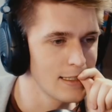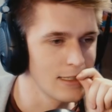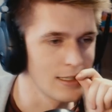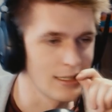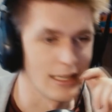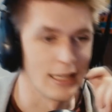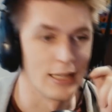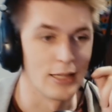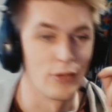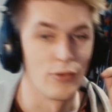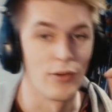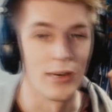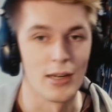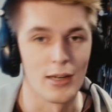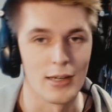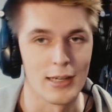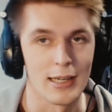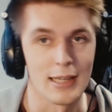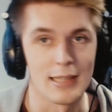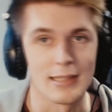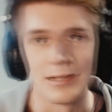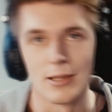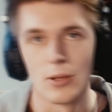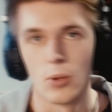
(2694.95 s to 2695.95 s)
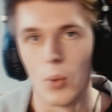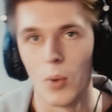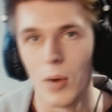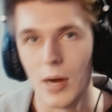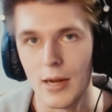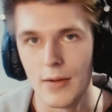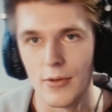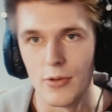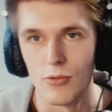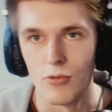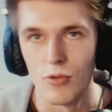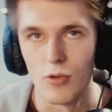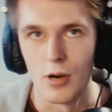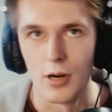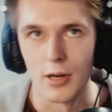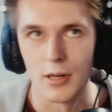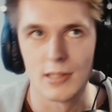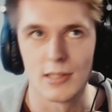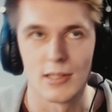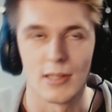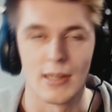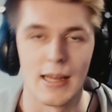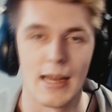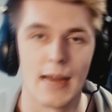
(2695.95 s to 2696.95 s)
And then the radar gets in the way of the
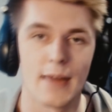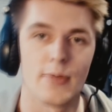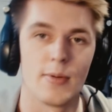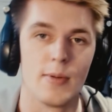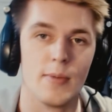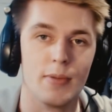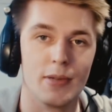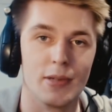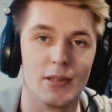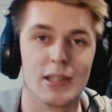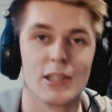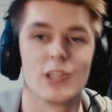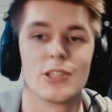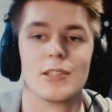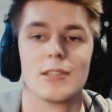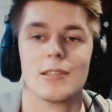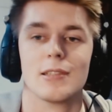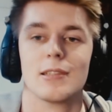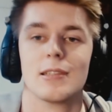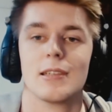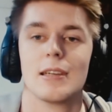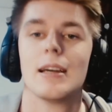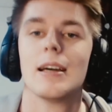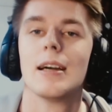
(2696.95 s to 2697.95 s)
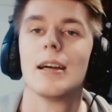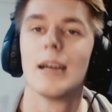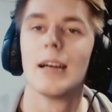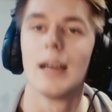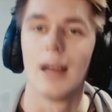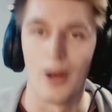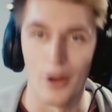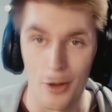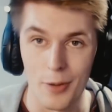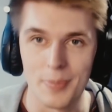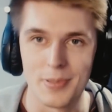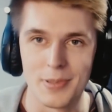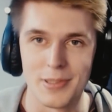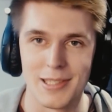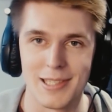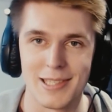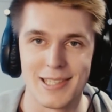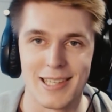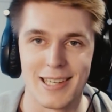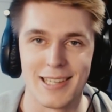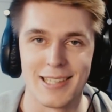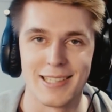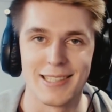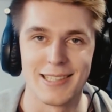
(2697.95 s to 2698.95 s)
rook, so they have to be positioned on opposite
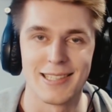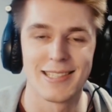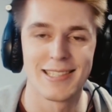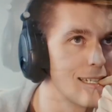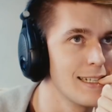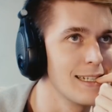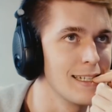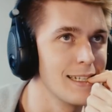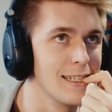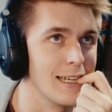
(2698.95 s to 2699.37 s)
sides.